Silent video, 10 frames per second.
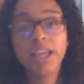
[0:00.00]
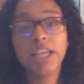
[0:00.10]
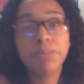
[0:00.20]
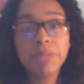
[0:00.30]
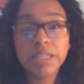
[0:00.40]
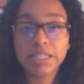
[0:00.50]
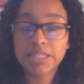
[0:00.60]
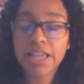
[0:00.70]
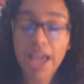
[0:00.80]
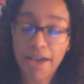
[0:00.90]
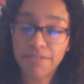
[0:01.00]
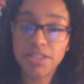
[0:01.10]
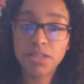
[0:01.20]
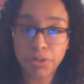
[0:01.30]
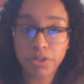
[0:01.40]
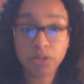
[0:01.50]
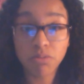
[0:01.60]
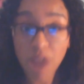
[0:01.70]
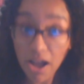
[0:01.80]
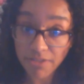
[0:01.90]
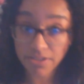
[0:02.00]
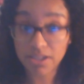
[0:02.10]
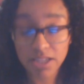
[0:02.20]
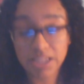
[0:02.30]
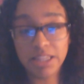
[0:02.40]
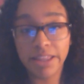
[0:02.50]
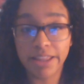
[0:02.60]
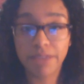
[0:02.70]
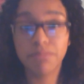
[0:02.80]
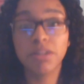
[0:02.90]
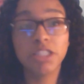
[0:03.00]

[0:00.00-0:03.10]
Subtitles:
is because they have the spirit Rava in them.